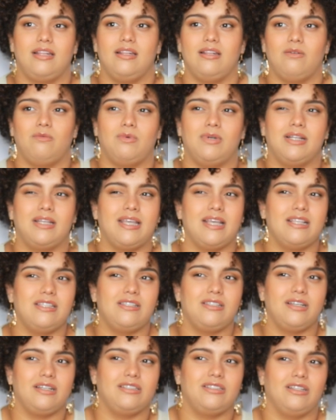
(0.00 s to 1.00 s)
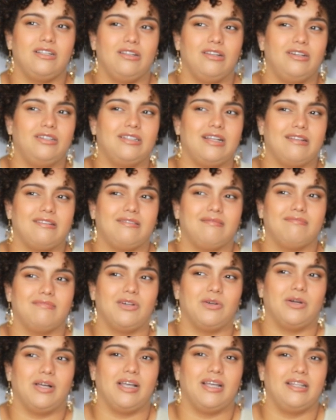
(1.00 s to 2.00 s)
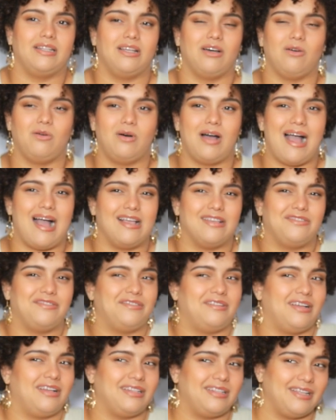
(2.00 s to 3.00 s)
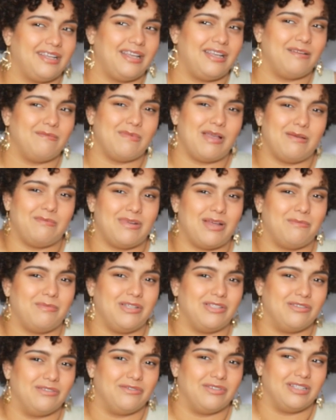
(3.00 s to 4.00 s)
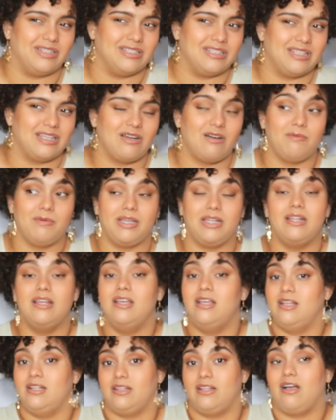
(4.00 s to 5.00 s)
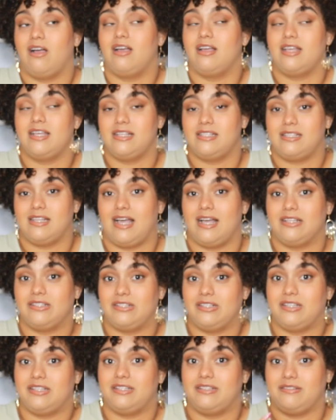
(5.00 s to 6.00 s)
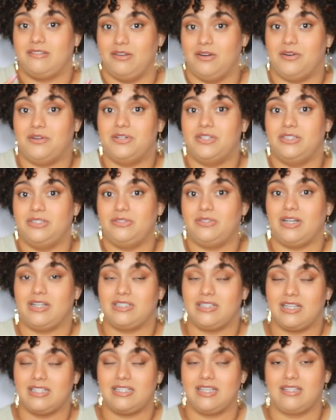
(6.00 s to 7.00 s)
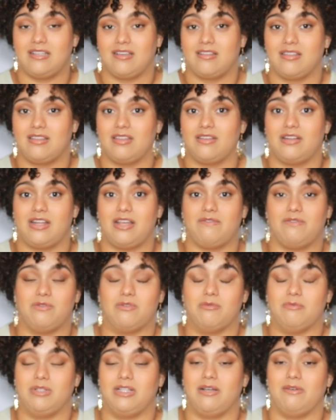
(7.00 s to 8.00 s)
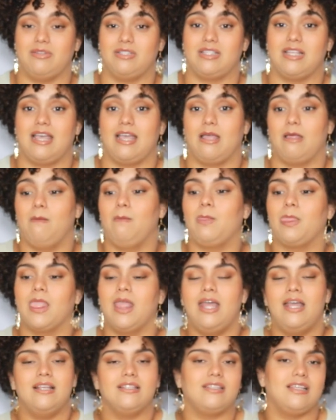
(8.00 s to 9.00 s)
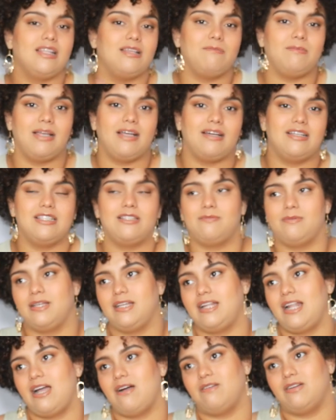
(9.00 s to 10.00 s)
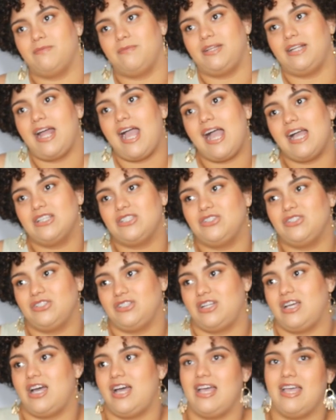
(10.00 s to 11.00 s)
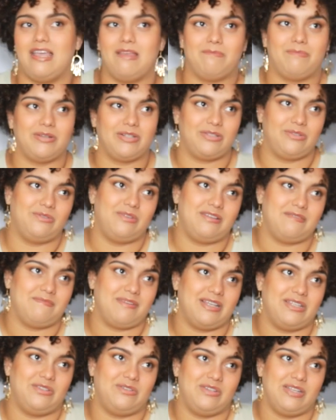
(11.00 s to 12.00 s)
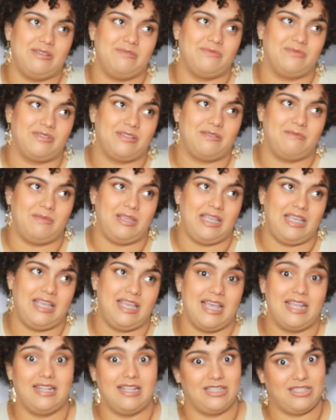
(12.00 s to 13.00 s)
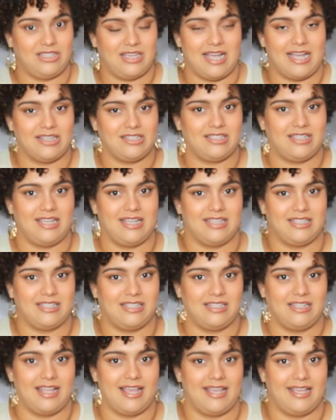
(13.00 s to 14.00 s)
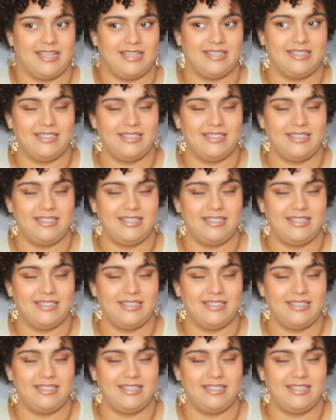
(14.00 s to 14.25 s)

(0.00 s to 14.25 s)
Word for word: when kids start to learn that, okay, the whole astronaut thing might not be too realistic. I mean, there are kids that actually go and do it. I saw TikTok the other day of a woman that was like, telling my husband I want to be an astronaut, him pursuing my dreams with me, and then she actually gets to like,